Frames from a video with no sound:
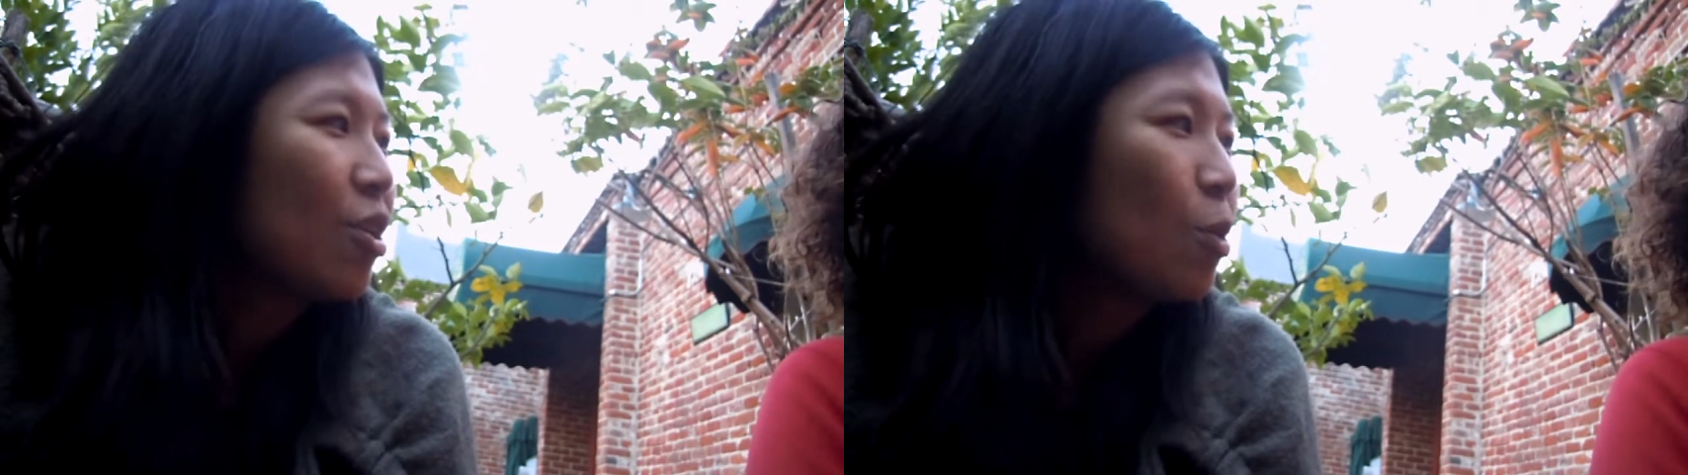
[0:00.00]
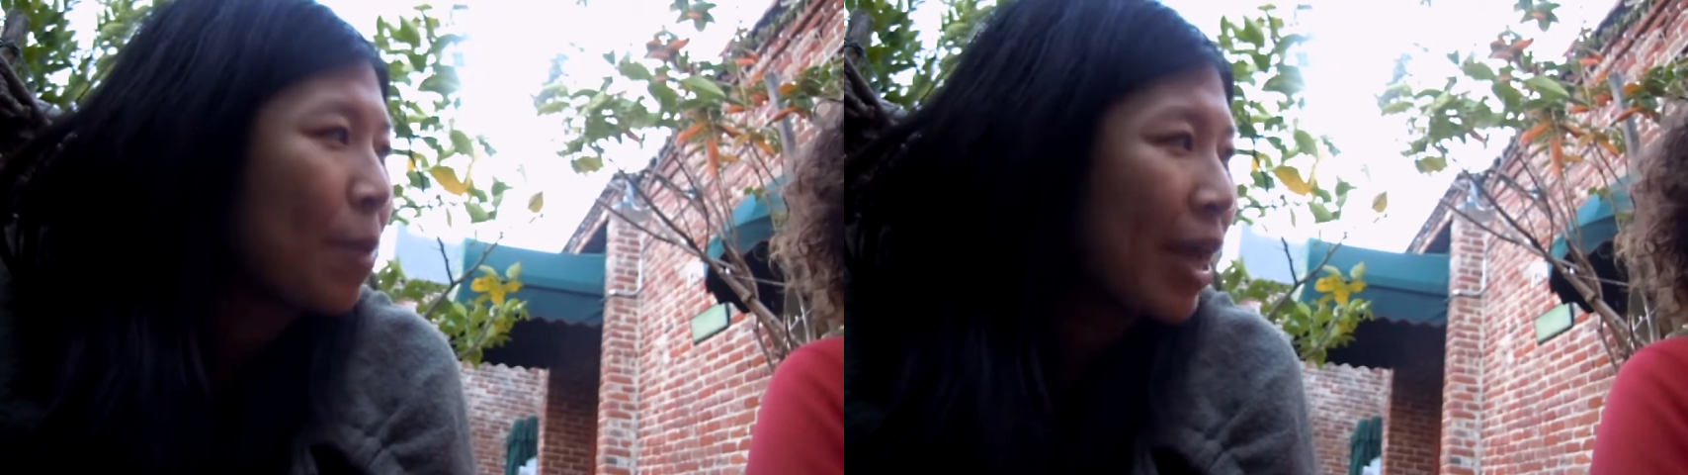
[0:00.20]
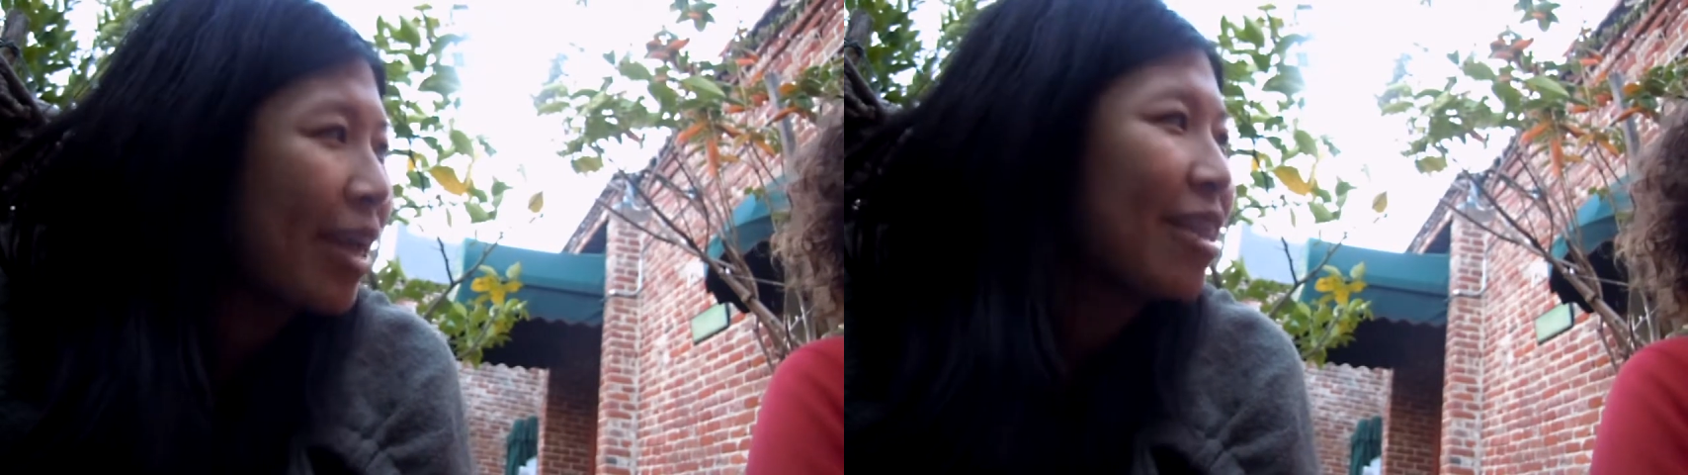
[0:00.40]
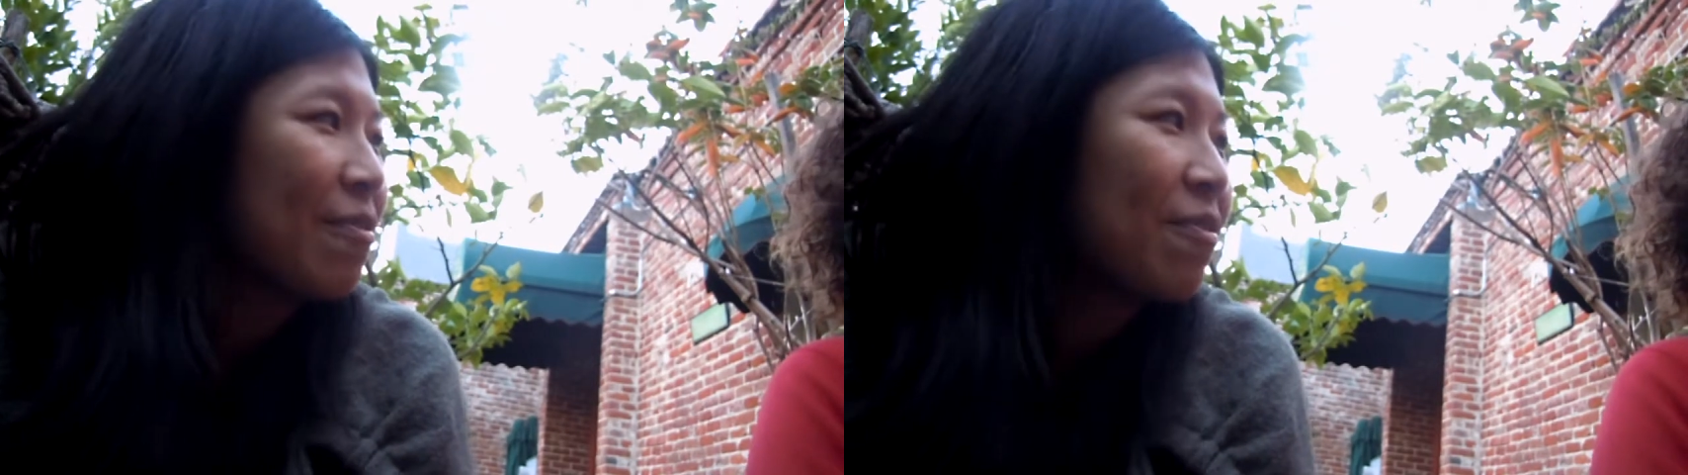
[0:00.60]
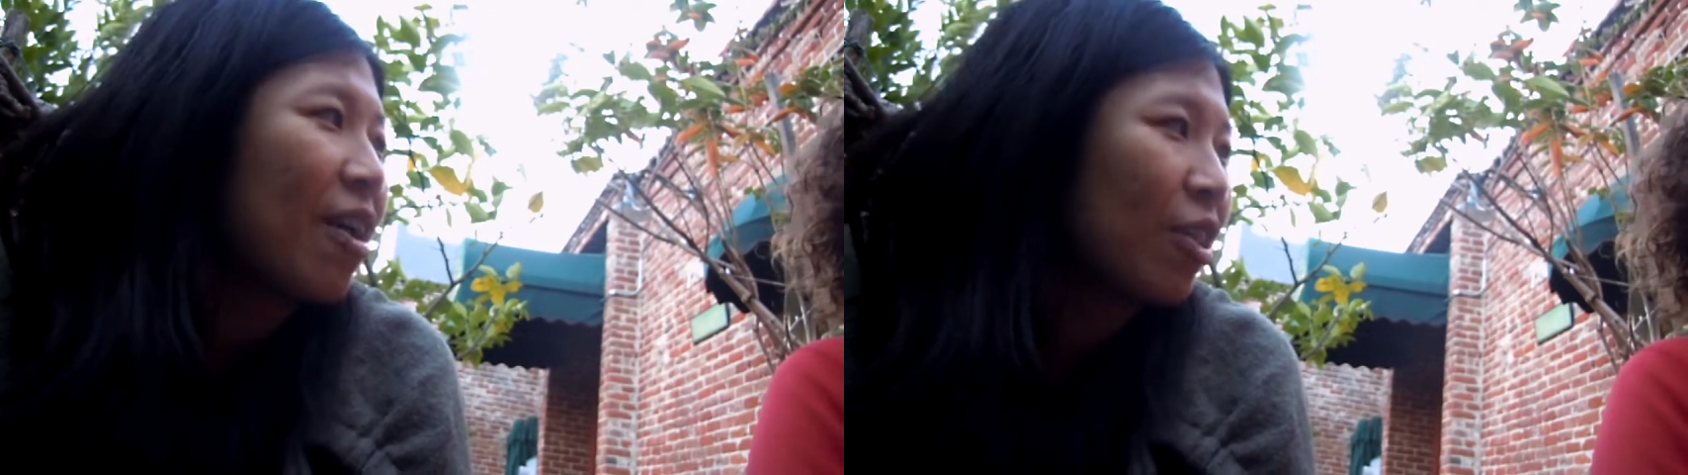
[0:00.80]
obeyed
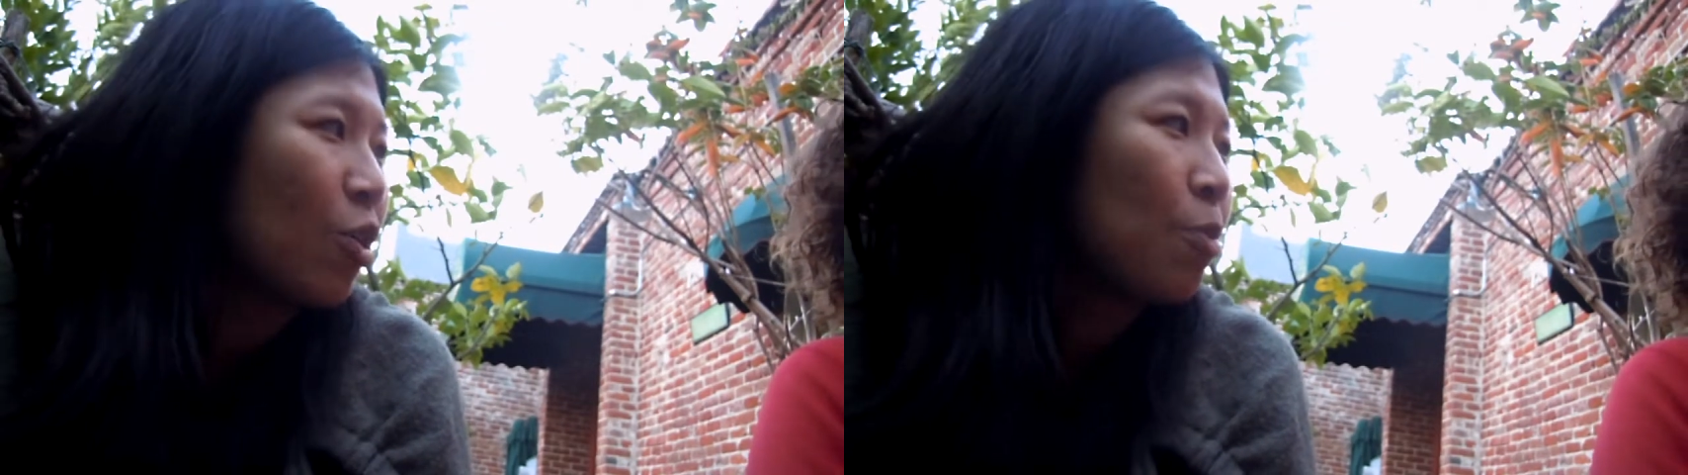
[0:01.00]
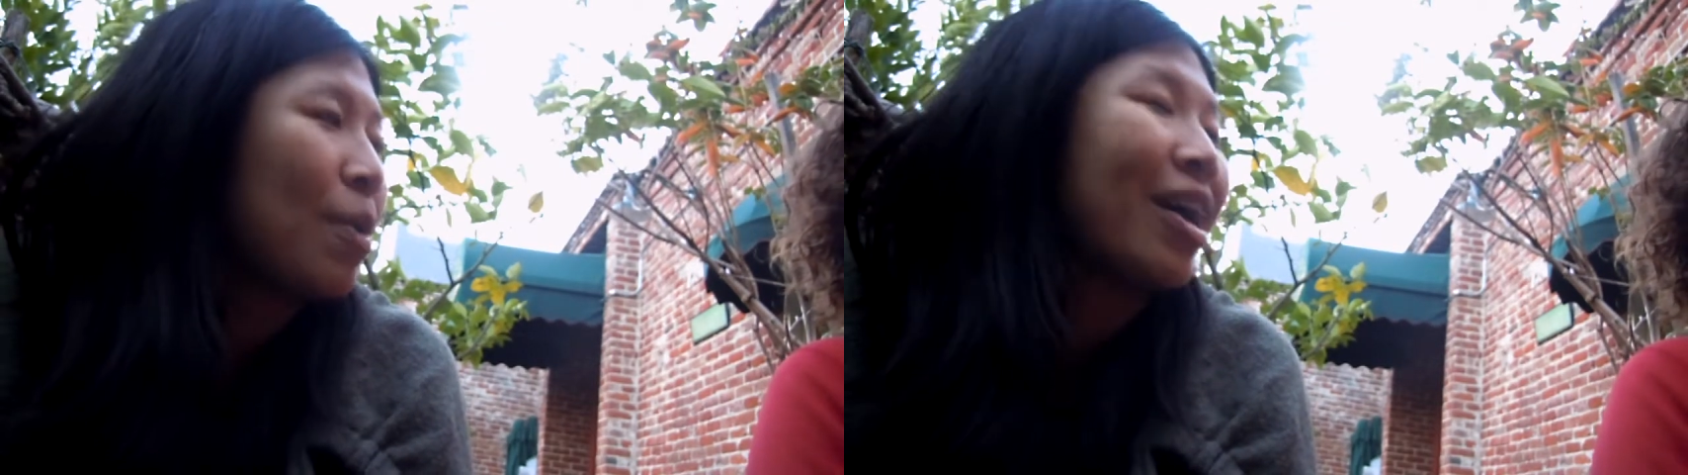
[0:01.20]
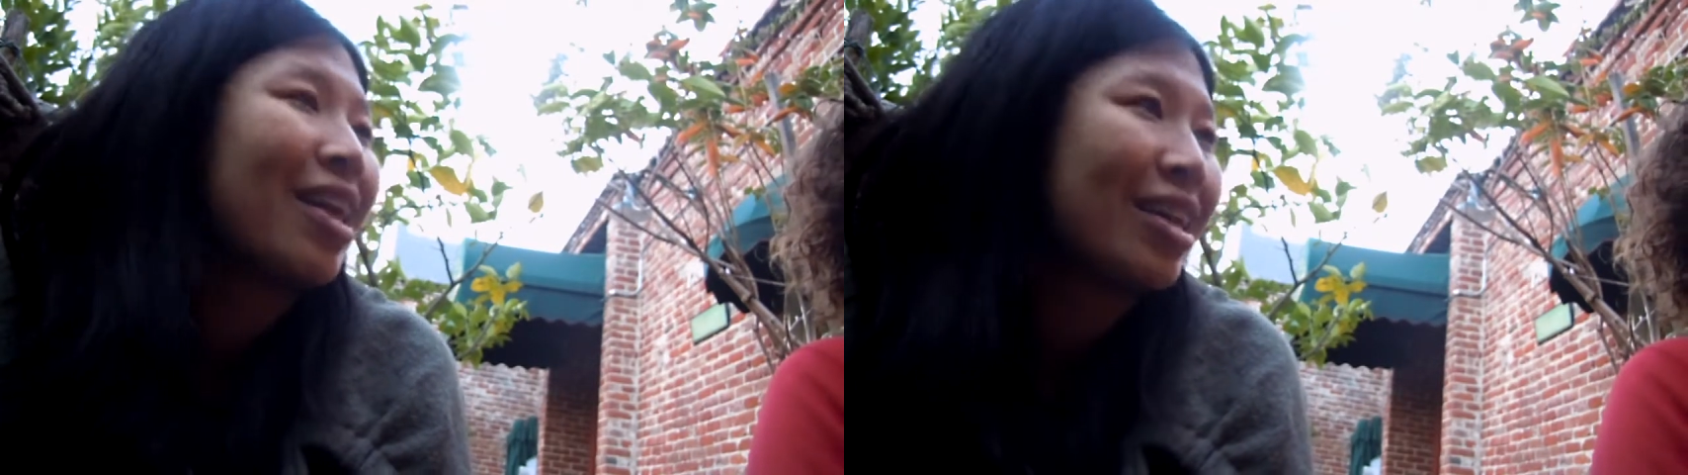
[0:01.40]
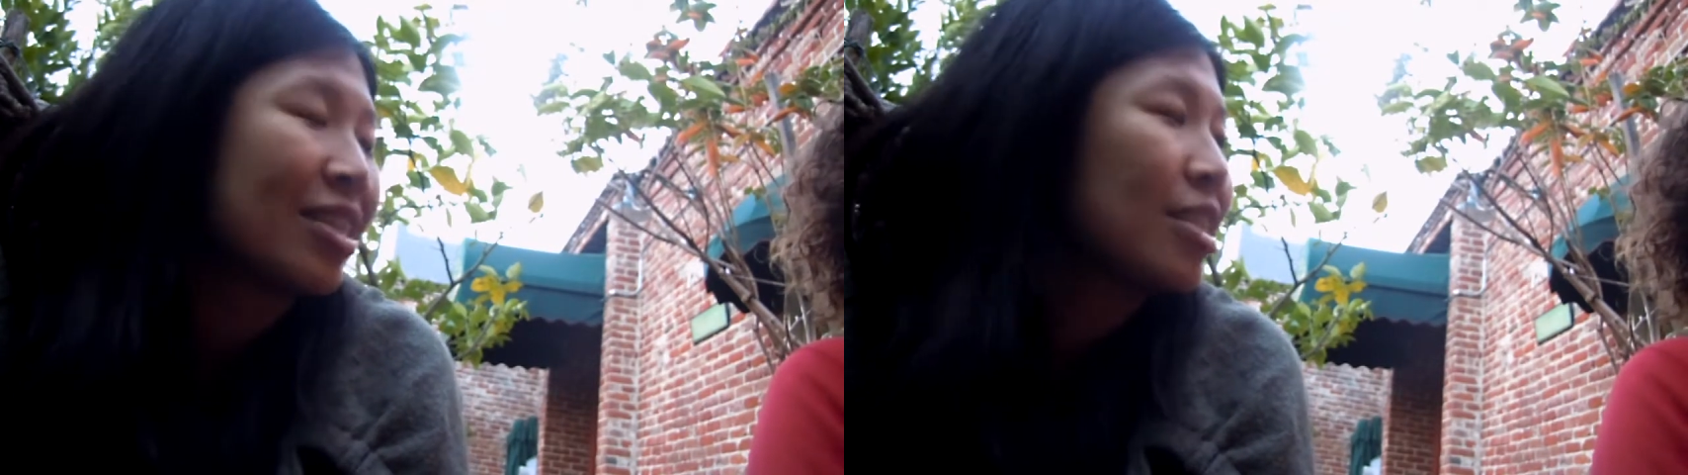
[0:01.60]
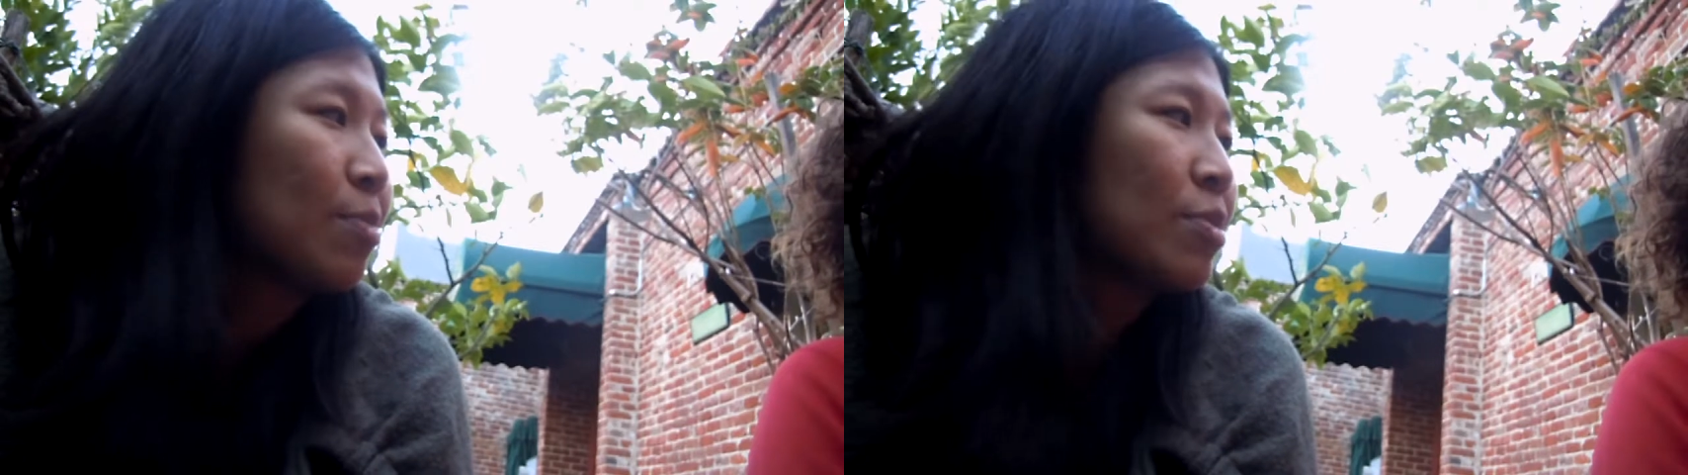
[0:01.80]
and followed, but at
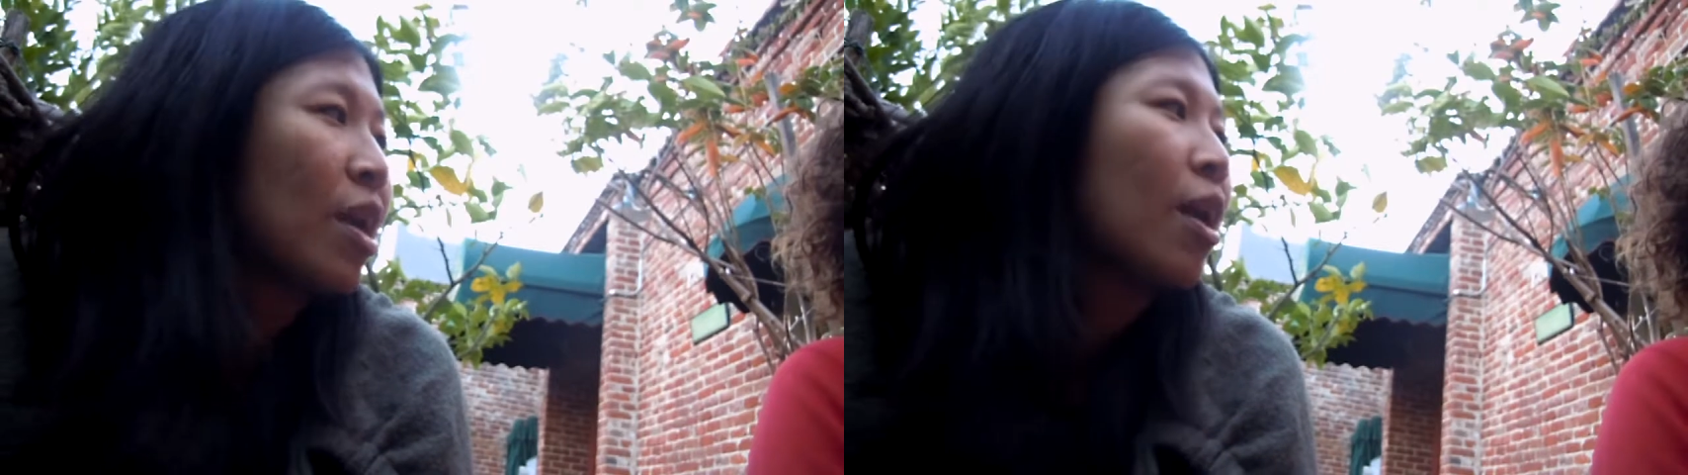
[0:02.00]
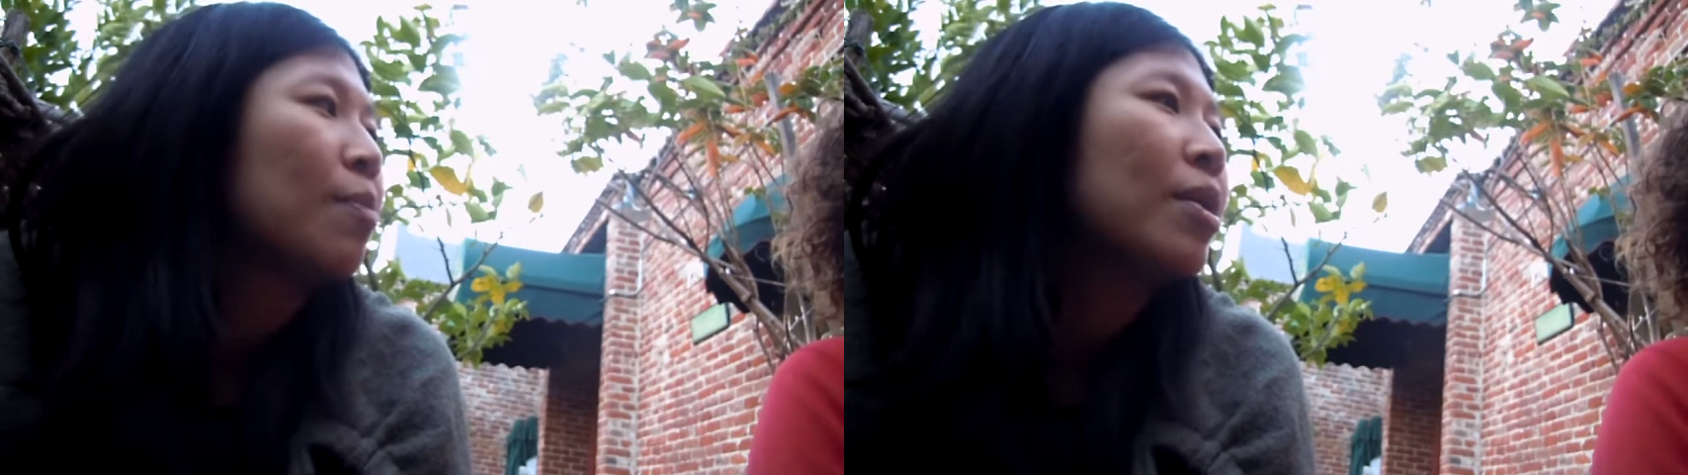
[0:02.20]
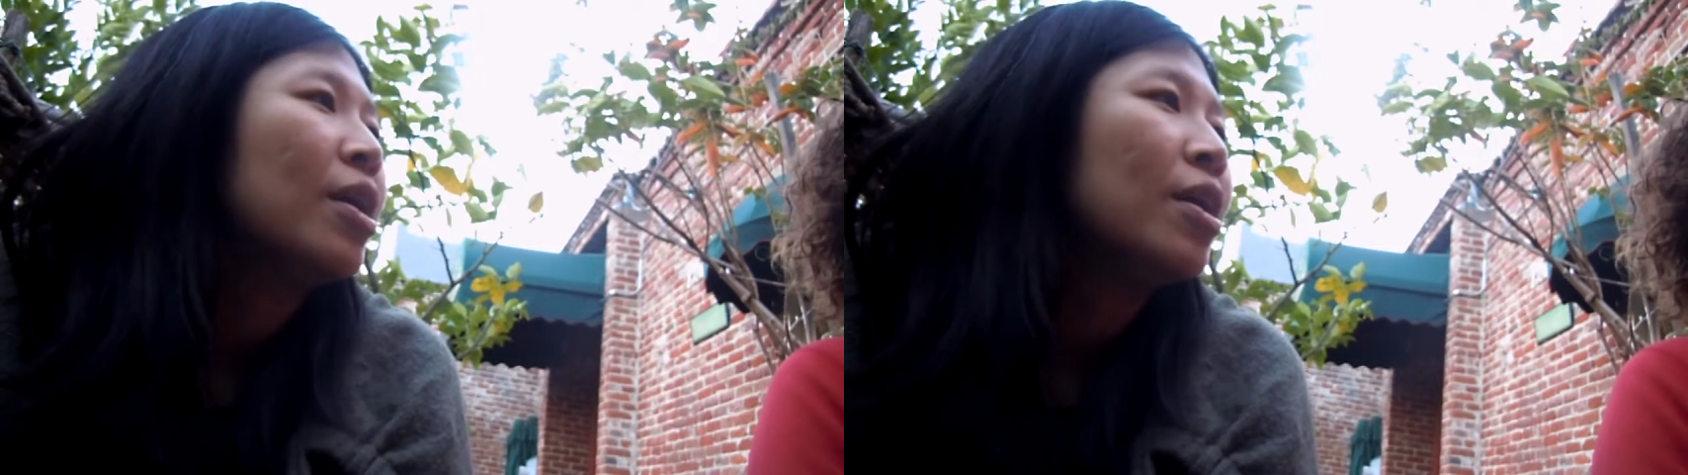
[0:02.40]
the same time,